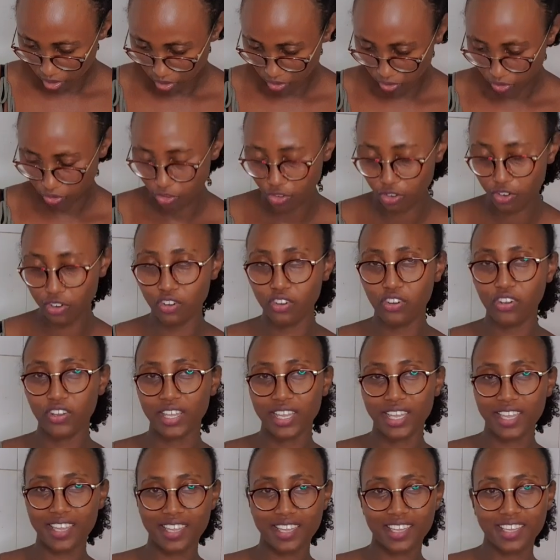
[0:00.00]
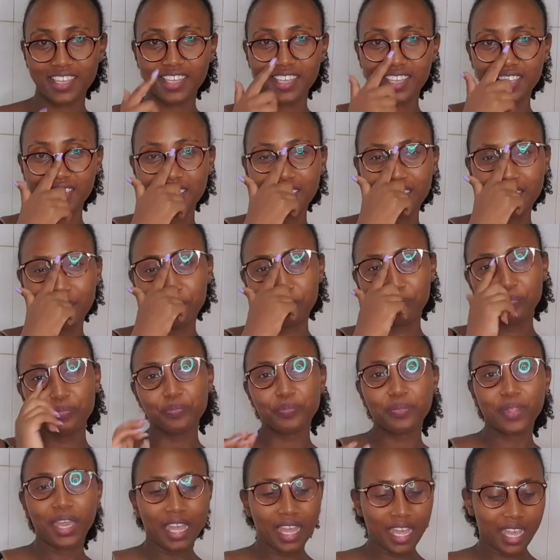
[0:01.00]
oh hey,
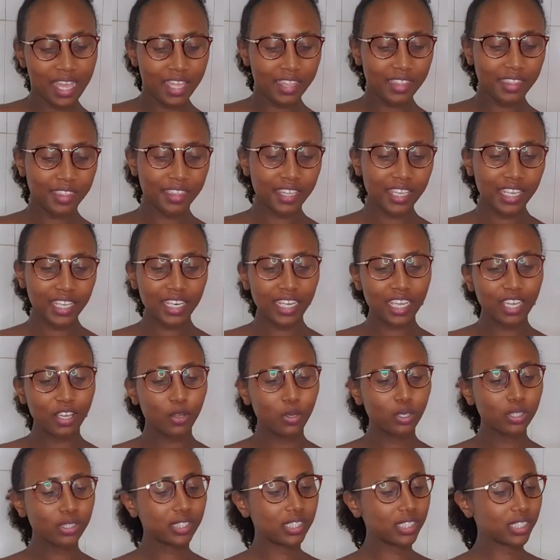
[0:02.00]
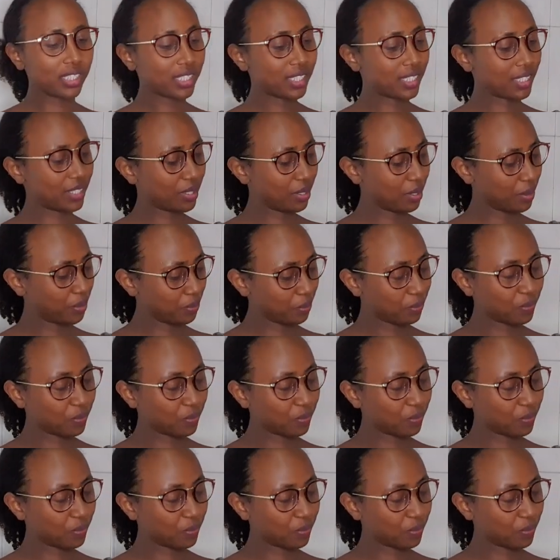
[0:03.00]
then I got this